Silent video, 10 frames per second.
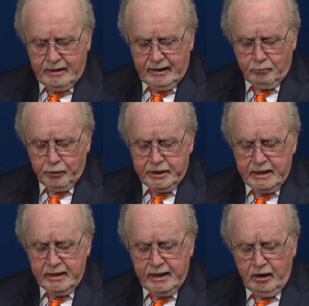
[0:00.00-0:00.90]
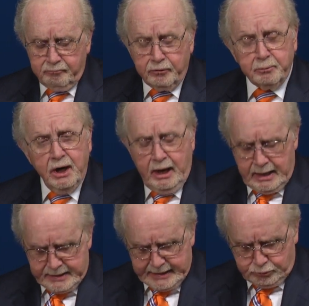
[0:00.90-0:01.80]
And we need help from
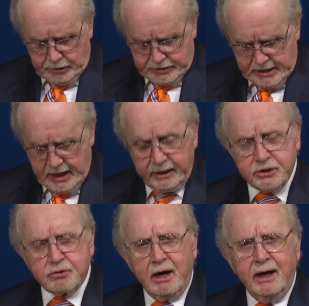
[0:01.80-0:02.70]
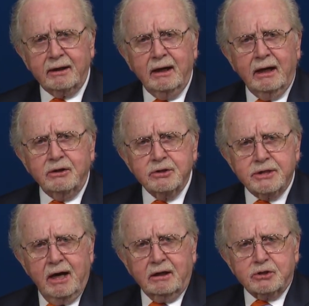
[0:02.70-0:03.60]
God. That's what God is trying to
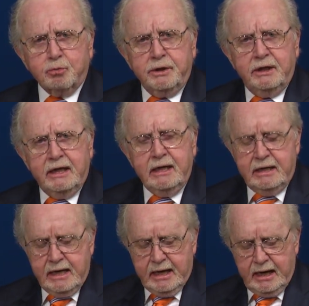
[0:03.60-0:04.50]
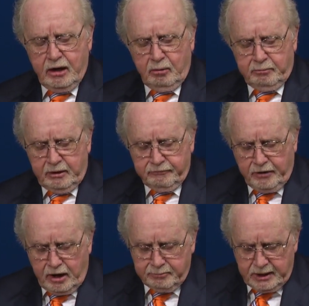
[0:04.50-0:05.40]
tell us. We need help
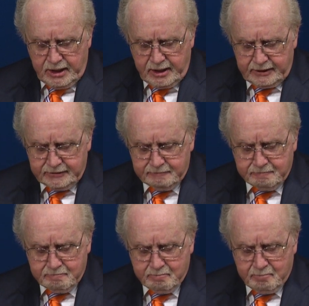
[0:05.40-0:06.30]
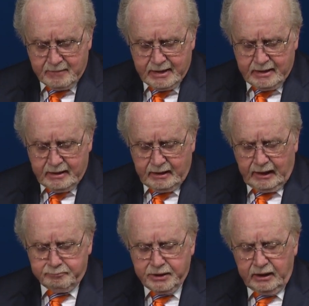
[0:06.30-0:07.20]
from God.
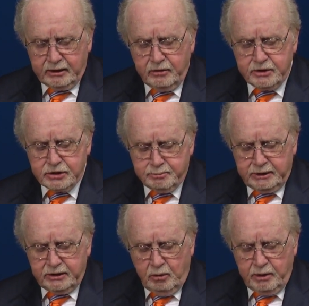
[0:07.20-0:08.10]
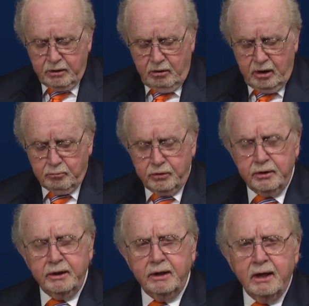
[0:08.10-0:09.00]
I'm telling you, this has been going on with
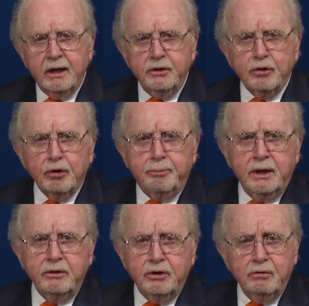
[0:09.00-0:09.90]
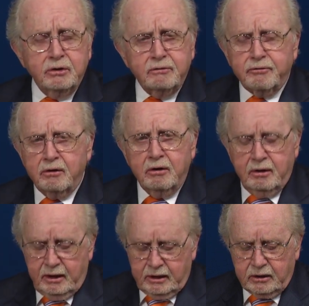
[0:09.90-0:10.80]
the European Union
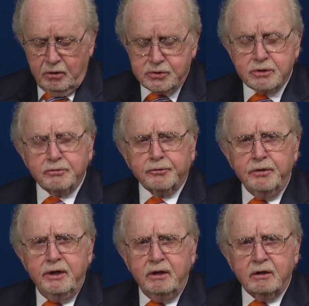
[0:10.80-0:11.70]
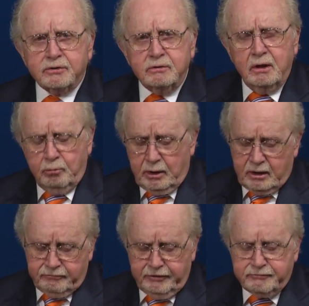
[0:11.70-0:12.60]
for close to
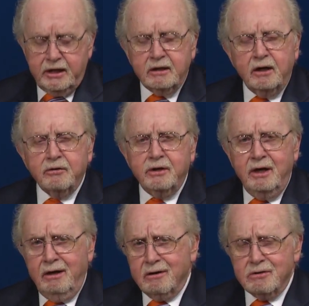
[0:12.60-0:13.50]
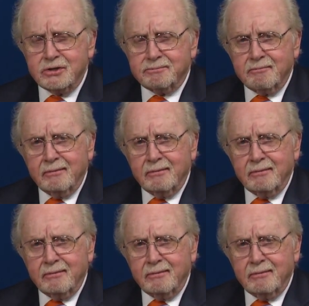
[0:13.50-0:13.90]
1,500 years.